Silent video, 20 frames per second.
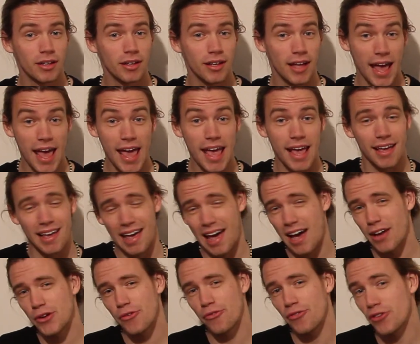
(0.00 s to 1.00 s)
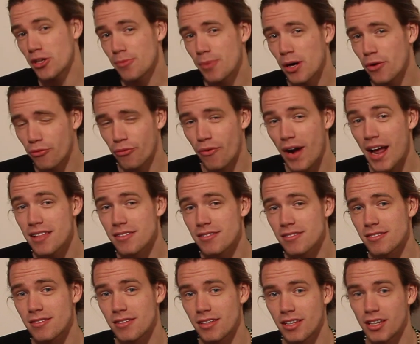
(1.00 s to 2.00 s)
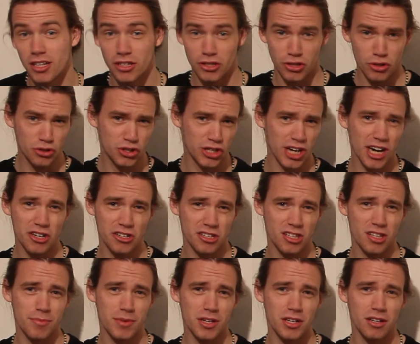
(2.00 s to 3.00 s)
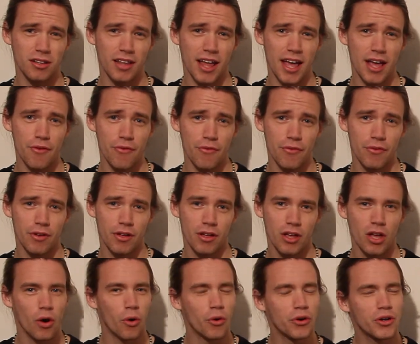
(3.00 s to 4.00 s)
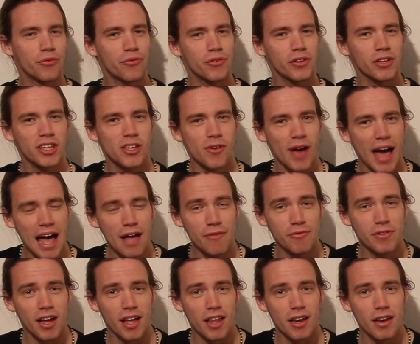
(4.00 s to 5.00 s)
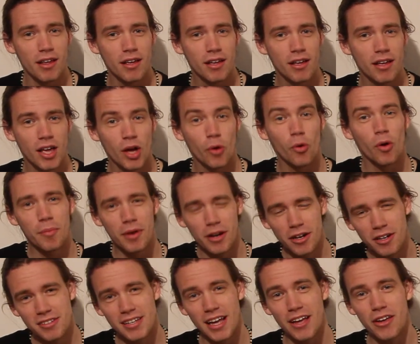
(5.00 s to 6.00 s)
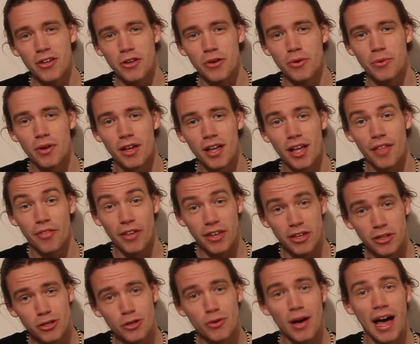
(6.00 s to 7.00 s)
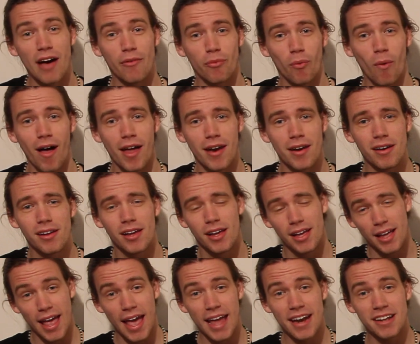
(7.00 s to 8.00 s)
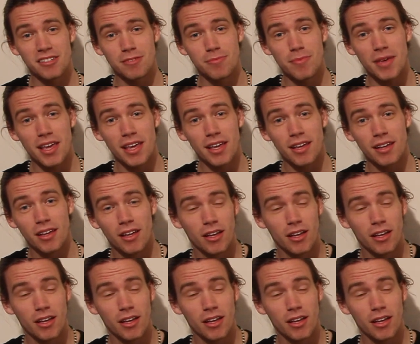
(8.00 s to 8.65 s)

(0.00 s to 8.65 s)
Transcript: Hey, how do you feel about friends? Do you cherish them in your life? Or do you feel like you have none? Well, I'm here to tell you that you do have one, and it's me.